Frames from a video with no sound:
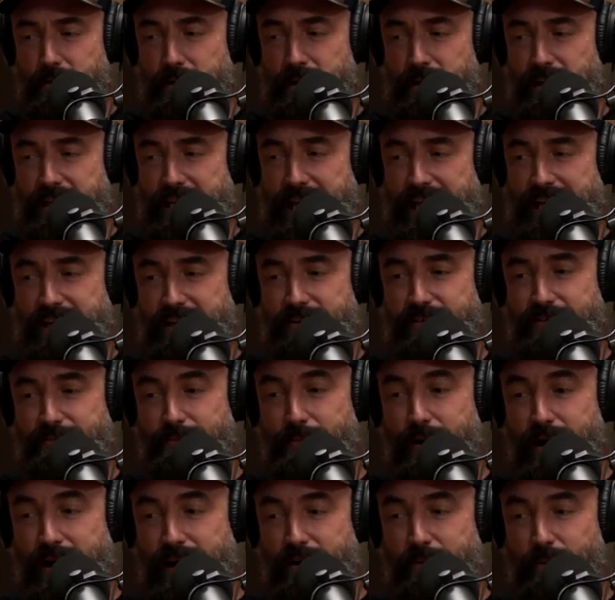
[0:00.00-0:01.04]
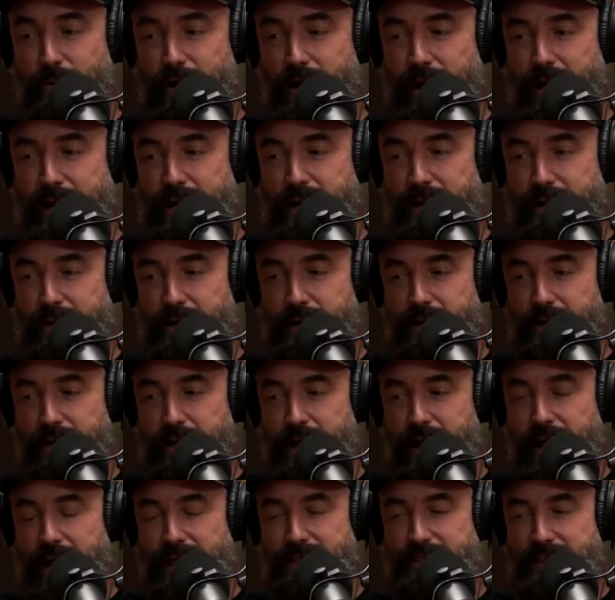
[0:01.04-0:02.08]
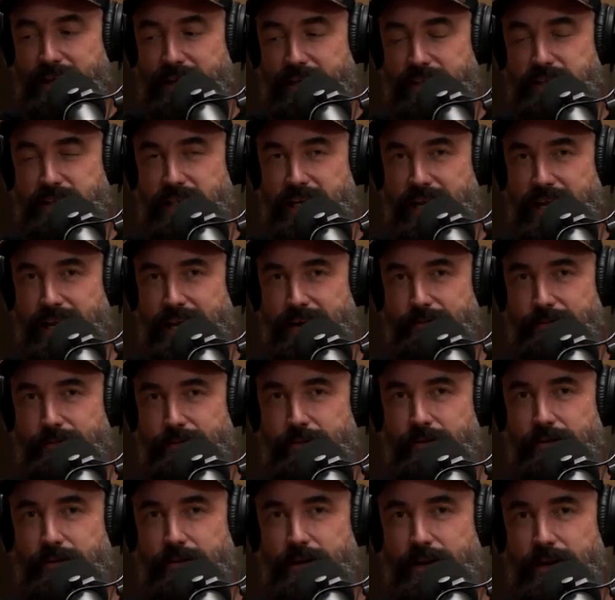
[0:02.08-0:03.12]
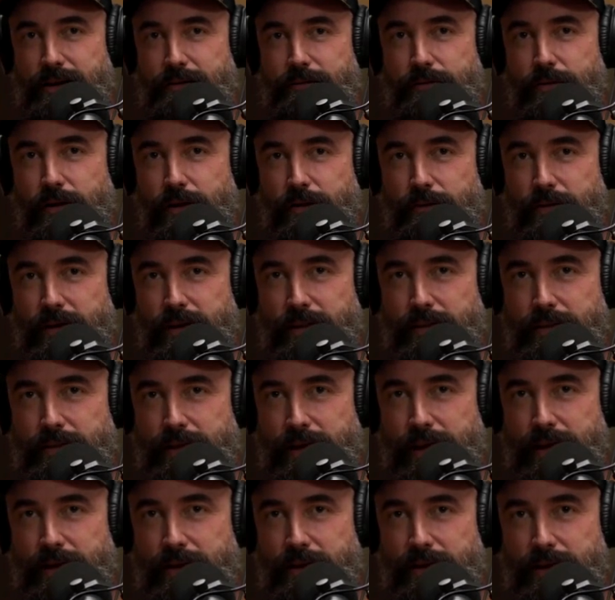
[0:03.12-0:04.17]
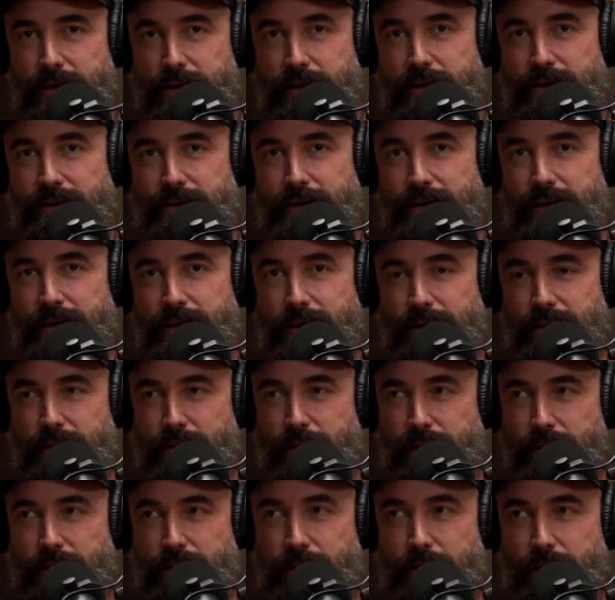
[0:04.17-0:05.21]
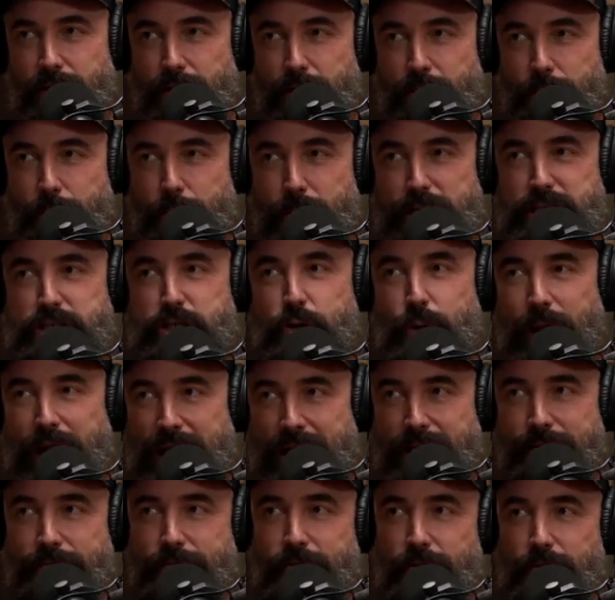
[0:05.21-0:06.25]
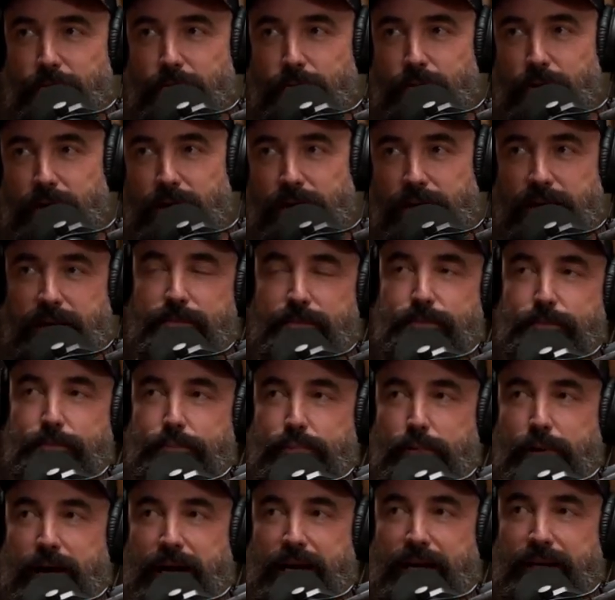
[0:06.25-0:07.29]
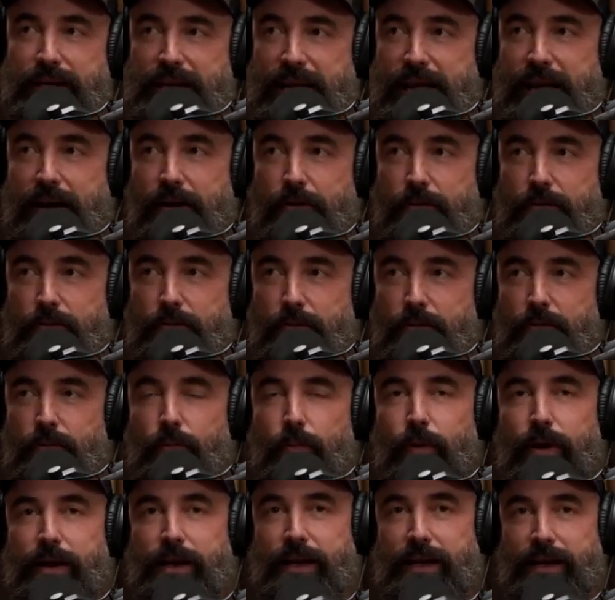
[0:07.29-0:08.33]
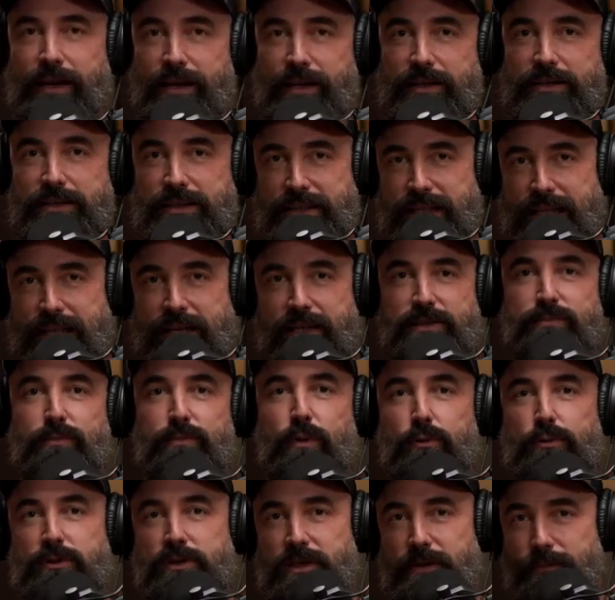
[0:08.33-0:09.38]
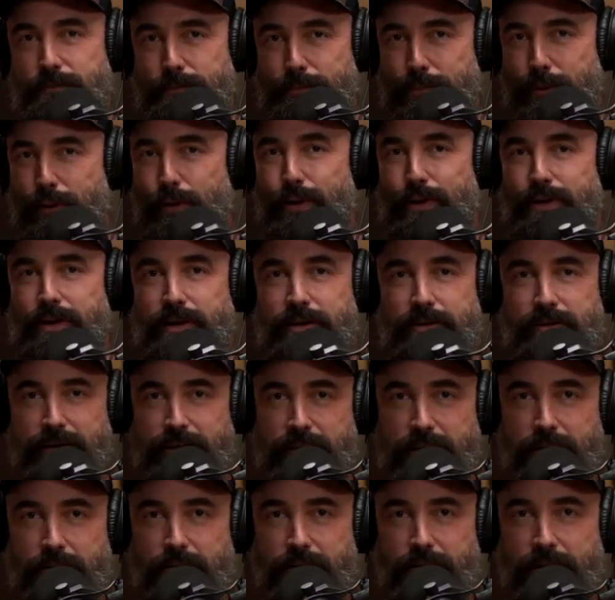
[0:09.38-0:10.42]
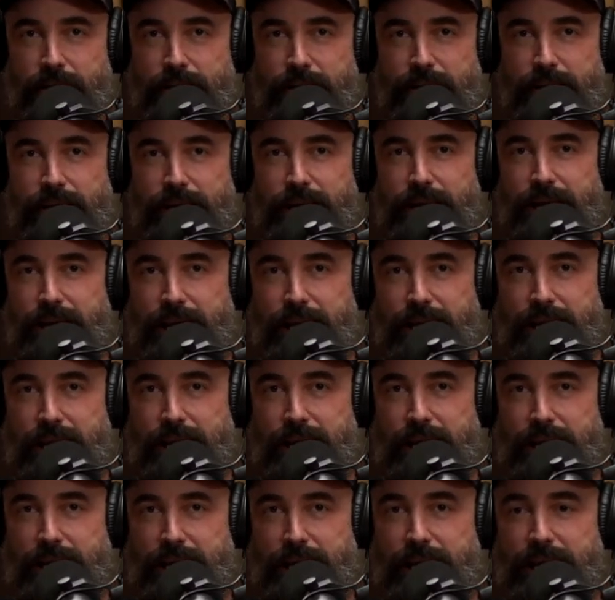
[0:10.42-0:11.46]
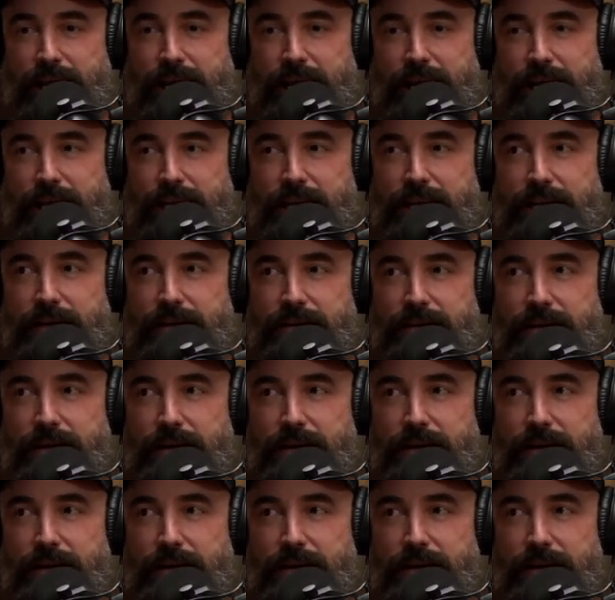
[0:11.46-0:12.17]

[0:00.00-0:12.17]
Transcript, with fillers: getting to my why, I think it's an ever evolving thing, but you have to really break down what it is that is most important to you. And